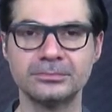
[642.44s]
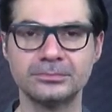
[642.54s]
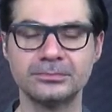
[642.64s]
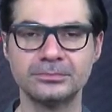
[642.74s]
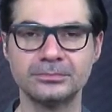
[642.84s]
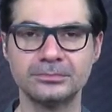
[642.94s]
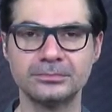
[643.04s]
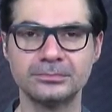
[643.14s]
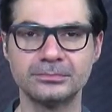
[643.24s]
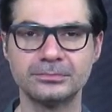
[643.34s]

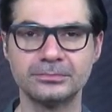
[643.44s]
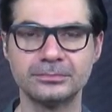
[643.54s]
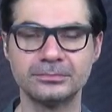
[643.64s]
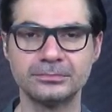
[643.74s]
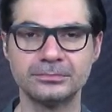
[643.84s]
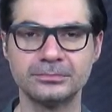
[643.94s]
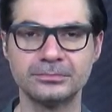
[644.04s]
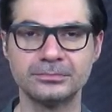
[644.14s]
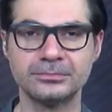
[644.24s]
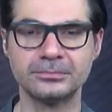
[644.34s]

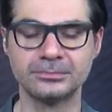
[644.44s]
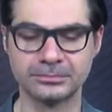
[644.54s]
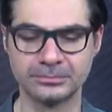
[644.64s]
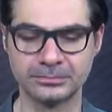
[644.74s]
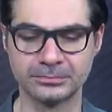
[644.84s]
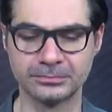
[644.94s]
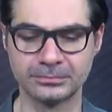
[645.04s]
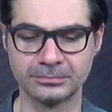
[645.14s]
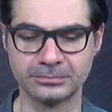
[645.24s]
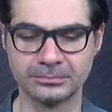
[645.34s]

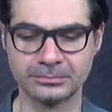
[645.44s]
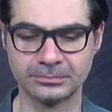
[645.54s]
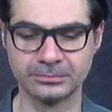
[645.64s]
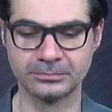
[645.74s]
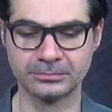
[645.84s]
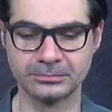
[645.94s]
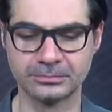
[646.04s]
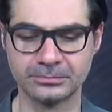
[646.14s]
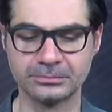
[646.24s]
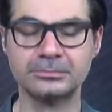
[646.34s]

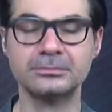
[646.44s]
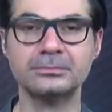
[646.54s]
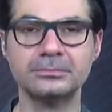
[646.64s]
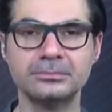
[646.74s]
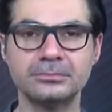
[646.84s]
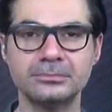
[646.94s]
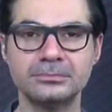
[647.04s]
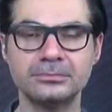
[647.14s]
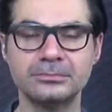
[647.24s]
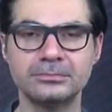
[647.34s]

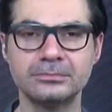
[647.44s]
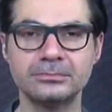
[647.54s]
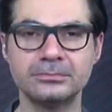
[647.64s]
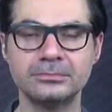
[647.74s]
No words are spoken by the person on screen.